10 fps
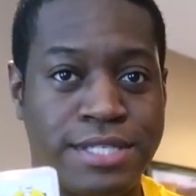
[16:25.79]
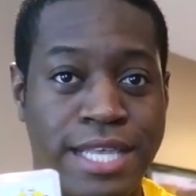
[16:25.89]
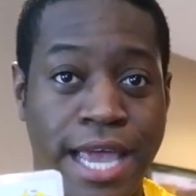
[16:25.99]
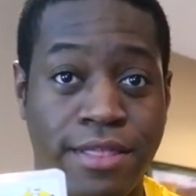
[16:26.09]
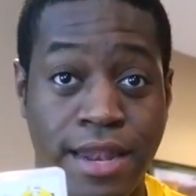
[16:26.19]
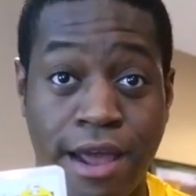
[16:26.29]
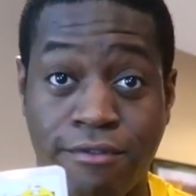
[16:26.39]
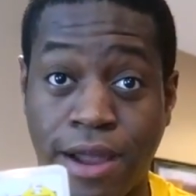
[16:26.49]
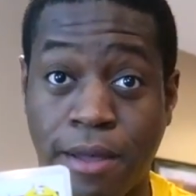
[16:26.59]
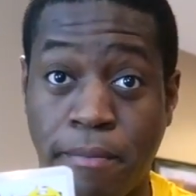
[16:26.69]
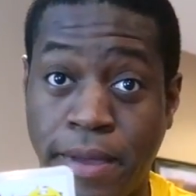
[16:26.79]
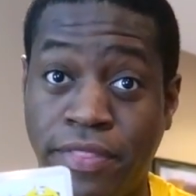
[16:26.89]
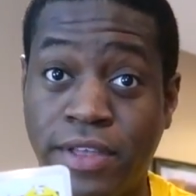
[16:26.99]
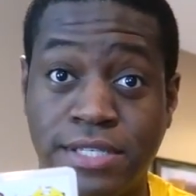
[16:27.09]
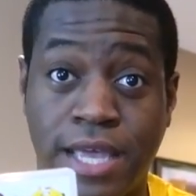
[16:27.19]
say that I
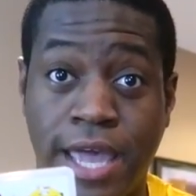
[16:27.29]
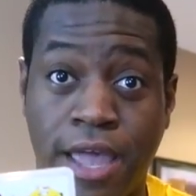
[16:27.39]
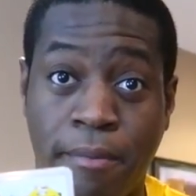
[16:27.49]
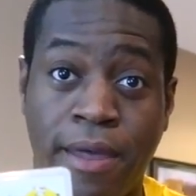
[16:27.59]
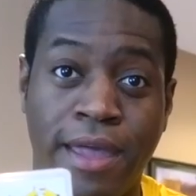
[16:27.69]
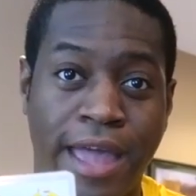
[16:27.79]
recommend this game.